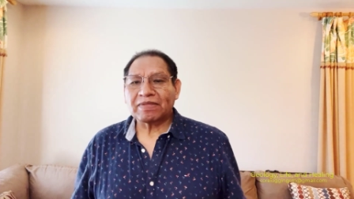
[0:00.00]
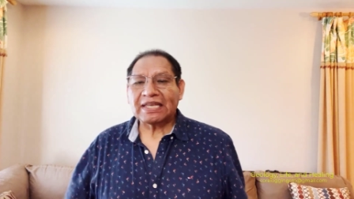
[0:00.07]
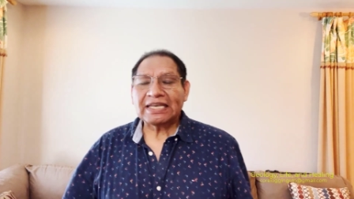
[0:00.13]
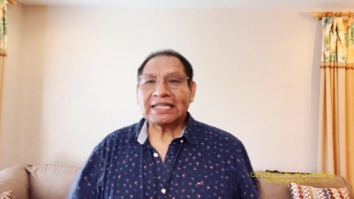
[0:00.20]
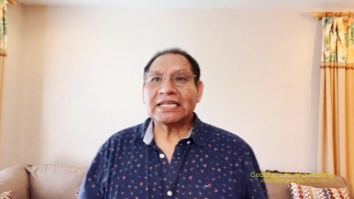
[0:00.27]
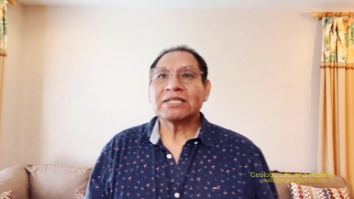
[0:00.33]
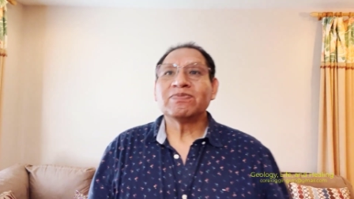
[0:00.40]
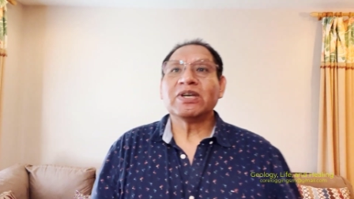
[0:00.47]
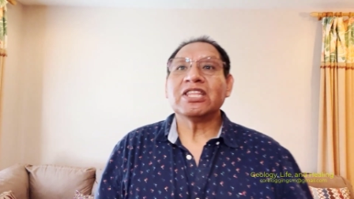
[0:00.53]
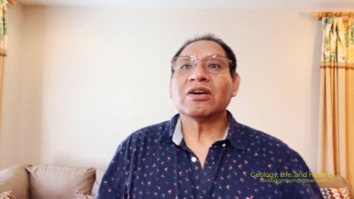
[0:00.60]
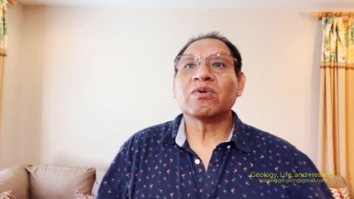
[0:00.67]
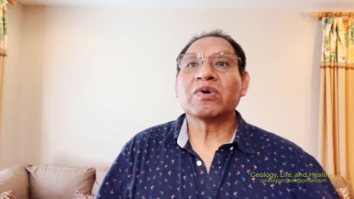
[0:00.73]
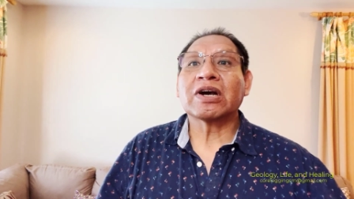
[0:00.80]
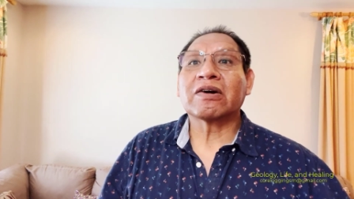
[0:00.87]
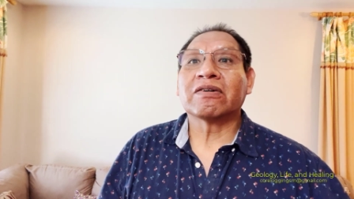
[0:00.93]
this
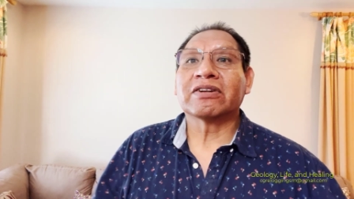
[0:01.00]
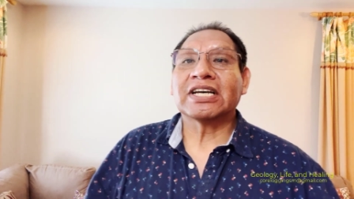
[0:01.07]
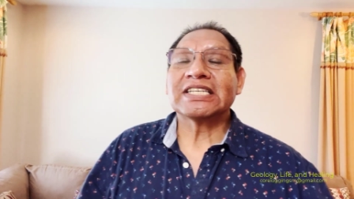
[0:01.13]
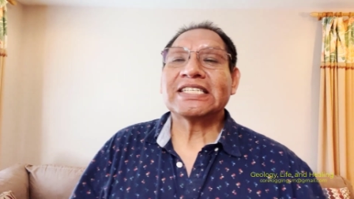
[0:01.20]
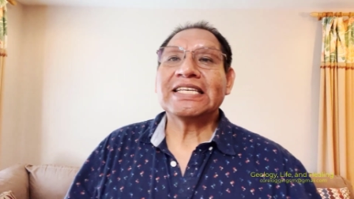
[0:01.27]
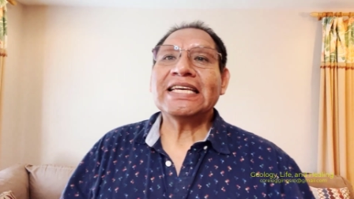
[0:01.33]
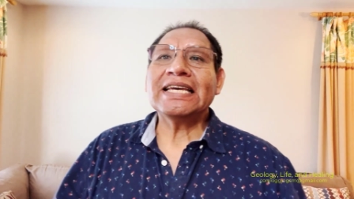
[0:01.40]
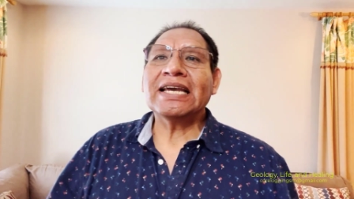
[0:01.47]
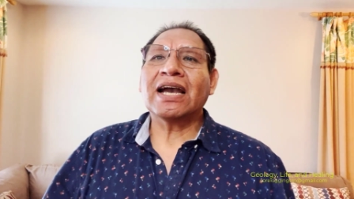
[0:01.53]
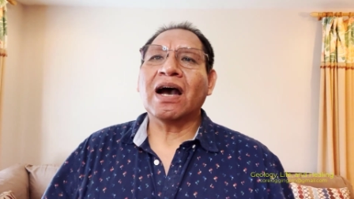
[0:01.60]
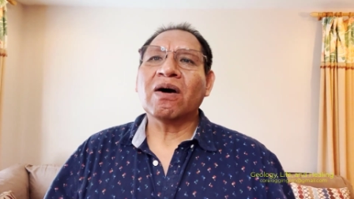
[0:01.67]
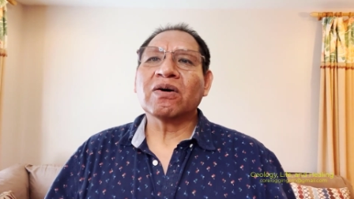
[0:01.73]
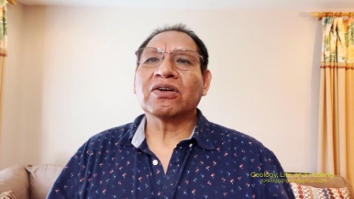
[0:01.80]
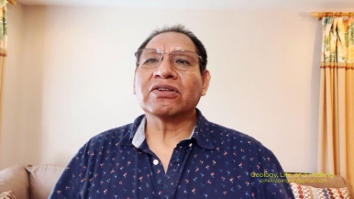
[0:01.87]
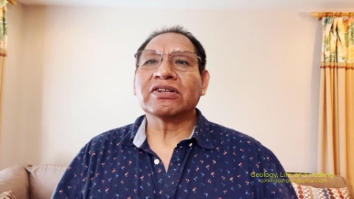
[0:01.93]
video, we're gonna see
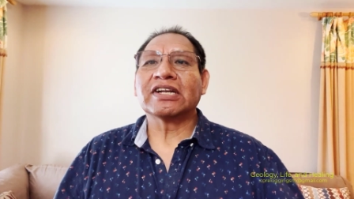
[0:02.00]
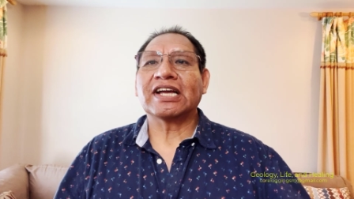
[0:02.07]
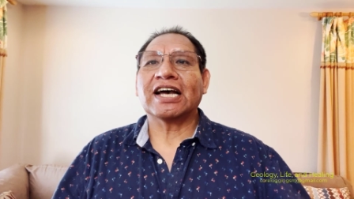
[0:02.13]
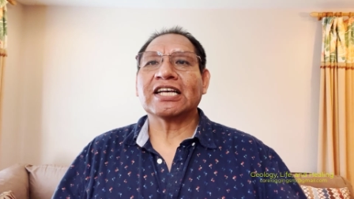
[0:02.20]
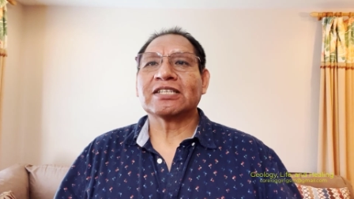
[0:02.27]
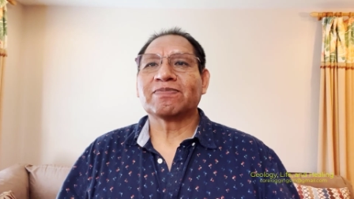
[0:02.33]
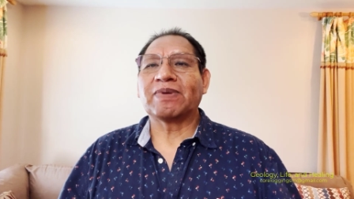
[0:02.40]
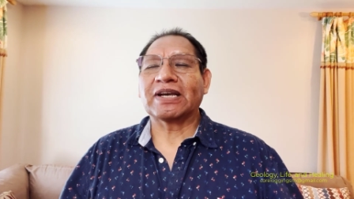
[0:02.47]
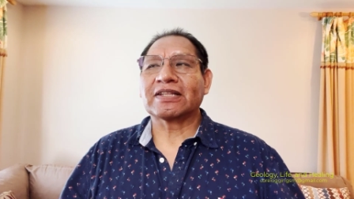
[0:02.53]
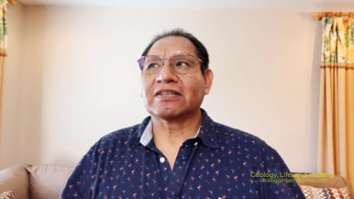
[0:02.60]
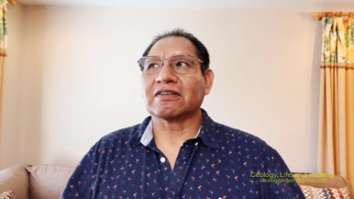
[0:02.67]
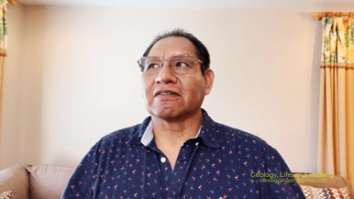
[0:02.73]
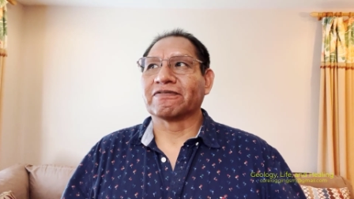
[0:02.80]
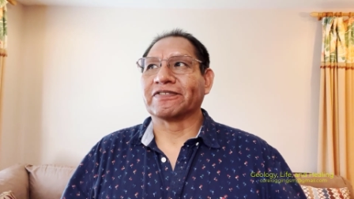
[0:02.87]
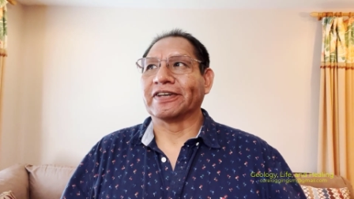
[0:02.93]
how other aspects
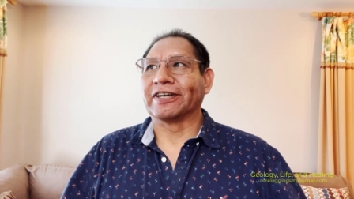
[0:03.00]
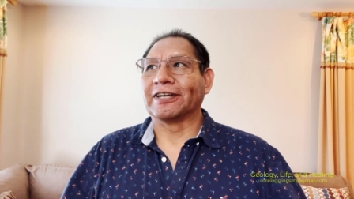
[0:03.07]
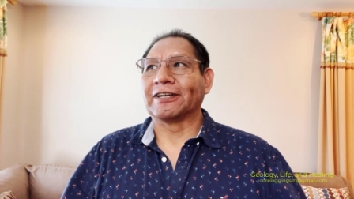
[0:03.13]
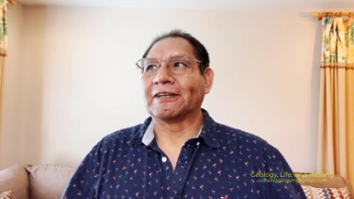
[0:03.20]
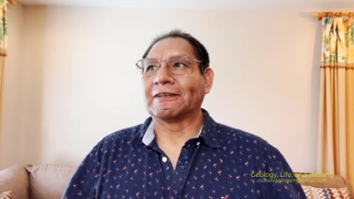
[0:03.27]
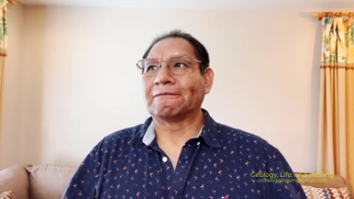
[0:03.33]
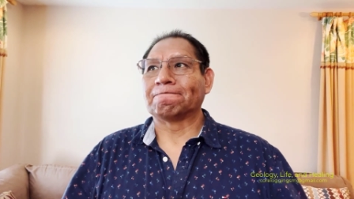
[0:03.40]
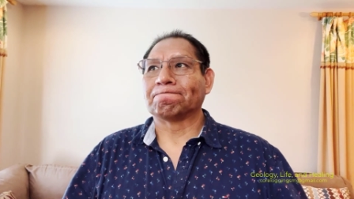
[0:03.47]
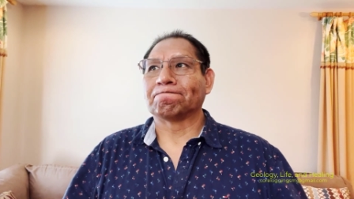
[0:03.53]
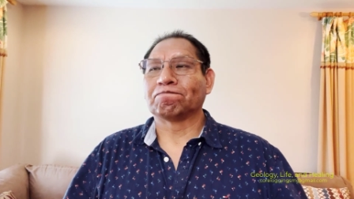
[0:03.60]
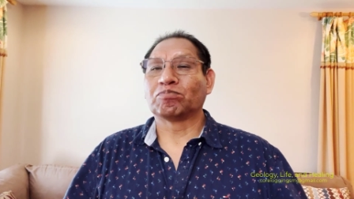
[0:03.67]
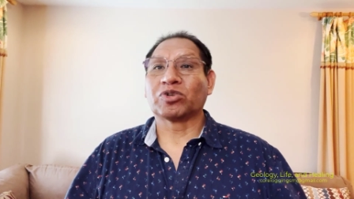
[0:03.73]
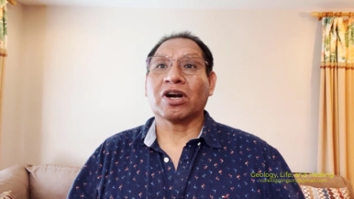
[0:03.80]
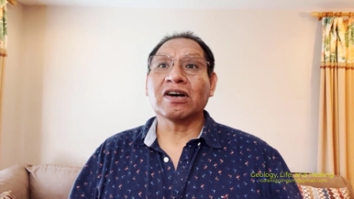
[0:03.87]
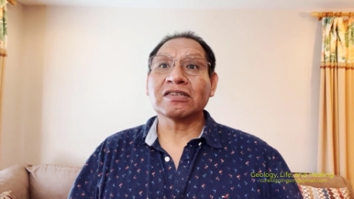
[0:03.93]
of the
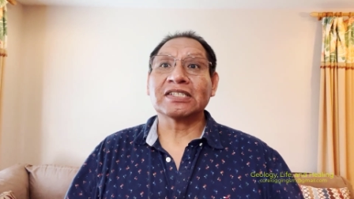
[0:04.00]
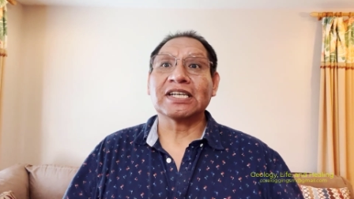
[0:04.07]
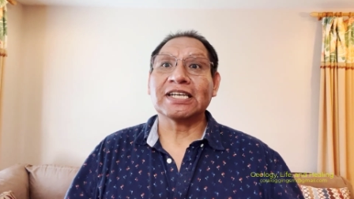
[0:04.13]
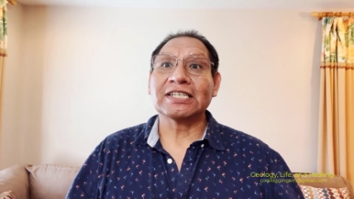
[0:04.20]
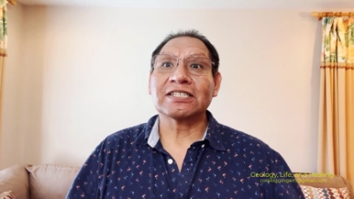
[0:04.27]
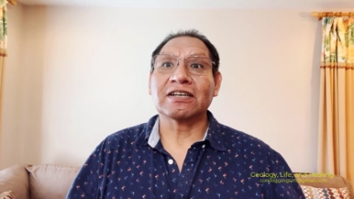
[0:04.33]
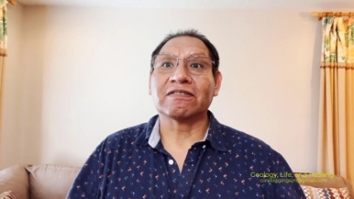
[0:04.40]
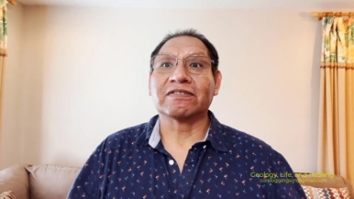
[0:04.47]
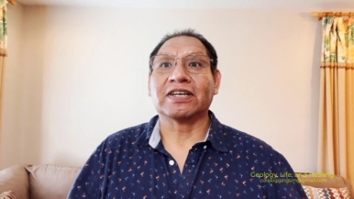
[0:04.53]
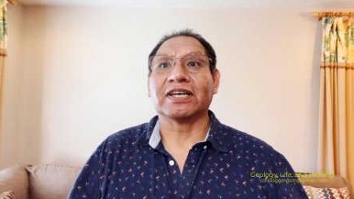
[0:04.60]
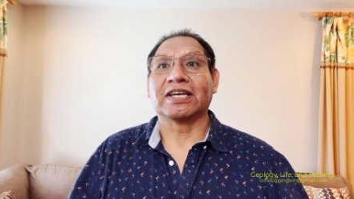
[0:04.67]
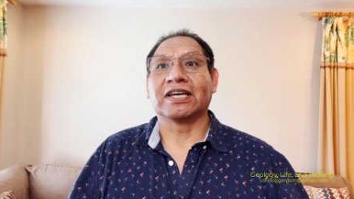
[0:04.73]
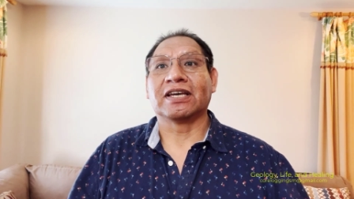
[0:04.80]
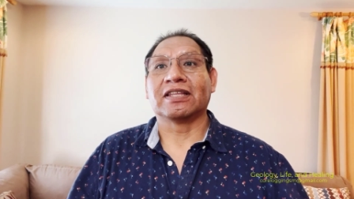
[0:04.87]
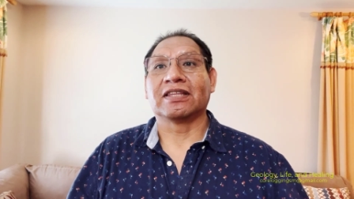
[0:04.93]
process of
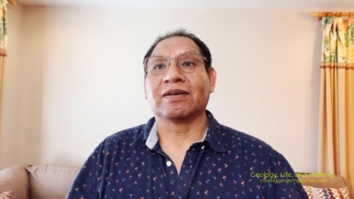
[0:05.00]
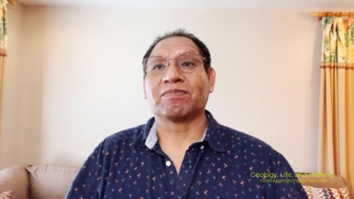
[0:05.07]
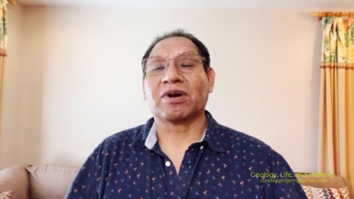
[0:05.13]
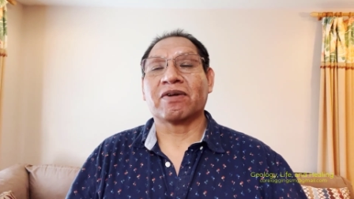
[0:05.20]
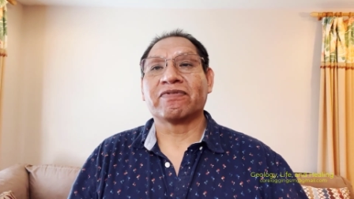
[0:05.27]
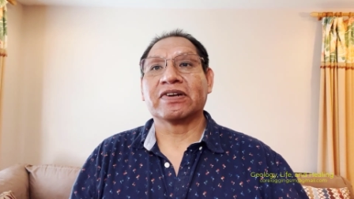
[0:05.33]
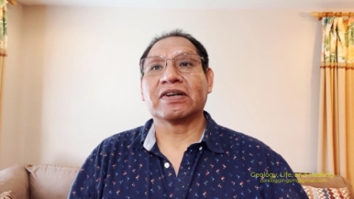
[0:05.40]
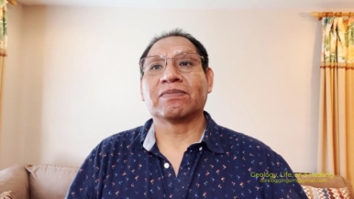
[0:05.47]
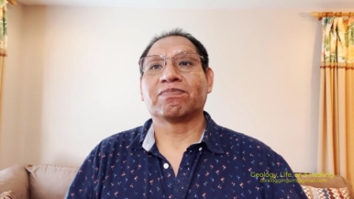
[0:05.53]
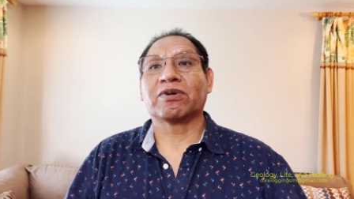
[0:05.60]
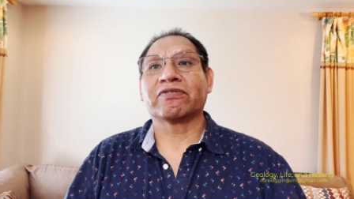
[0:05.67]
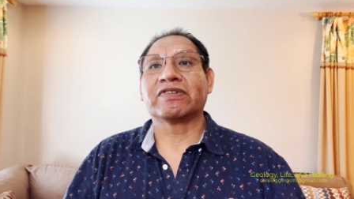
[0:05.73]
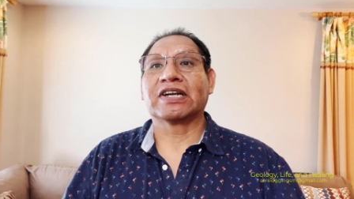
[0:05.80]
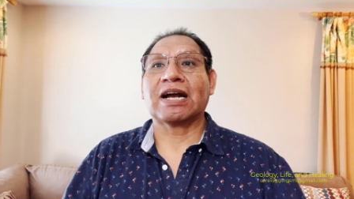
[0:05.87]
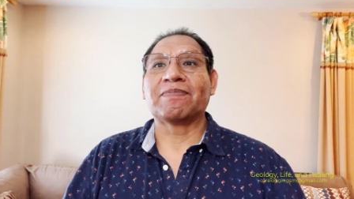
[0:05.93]
the
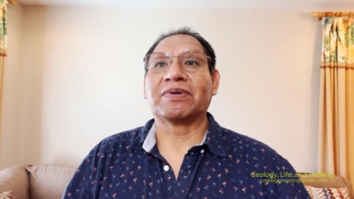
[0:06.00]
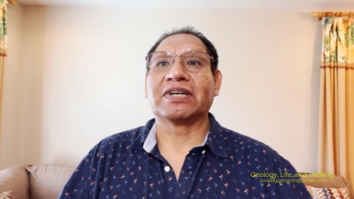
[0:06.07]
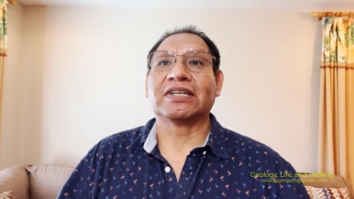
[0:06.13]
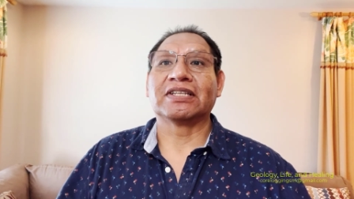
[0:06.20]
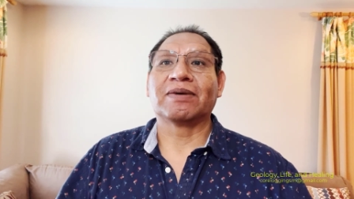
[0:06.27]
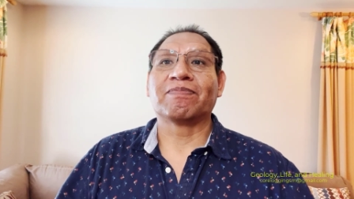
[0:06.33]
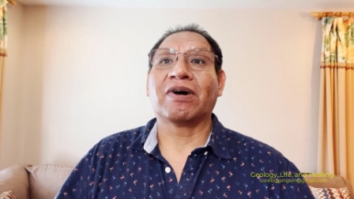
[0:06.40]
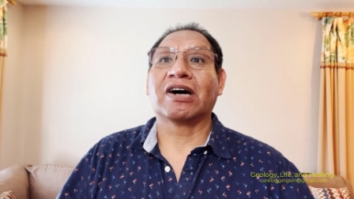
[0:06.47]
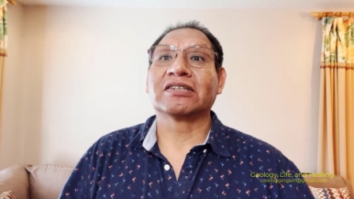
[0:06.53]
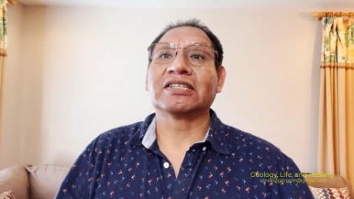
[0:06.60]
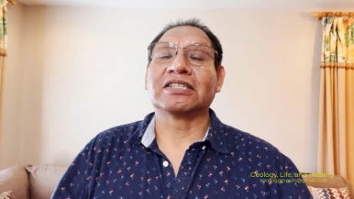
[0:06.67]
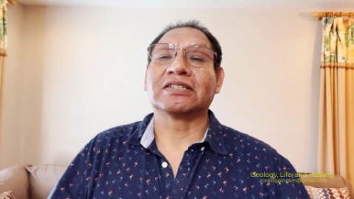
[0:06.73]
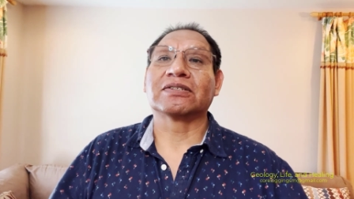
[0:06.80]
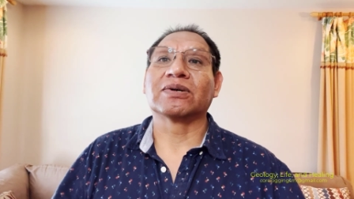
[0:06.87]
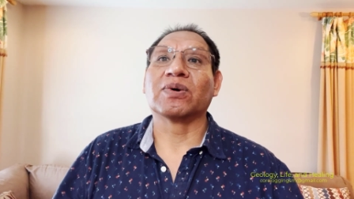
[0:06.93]
porphyry copper deposits